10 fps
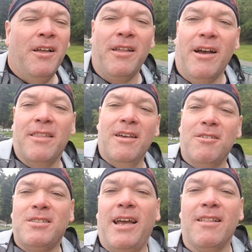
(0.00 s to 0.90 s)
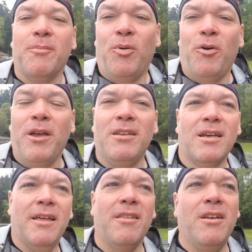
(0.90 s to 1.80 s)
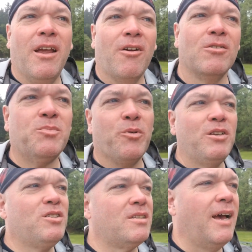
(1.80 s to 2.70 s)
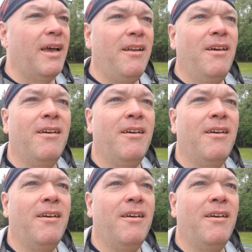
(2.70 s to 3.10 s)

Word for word: Now on the other side of the point, on the Narrows Bridge side,